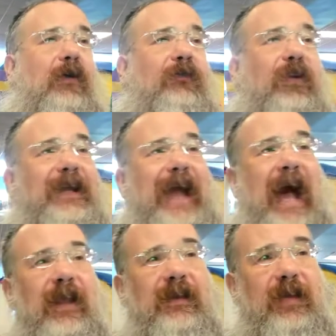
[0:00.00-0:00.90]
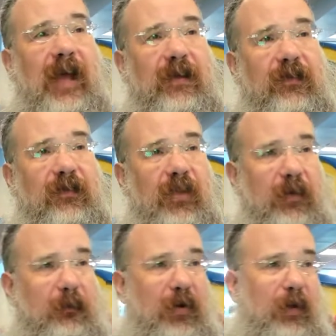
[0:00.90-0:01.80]
for context
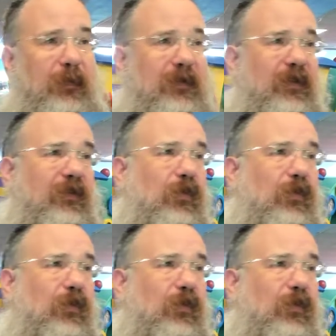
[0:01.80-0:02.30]
purposes,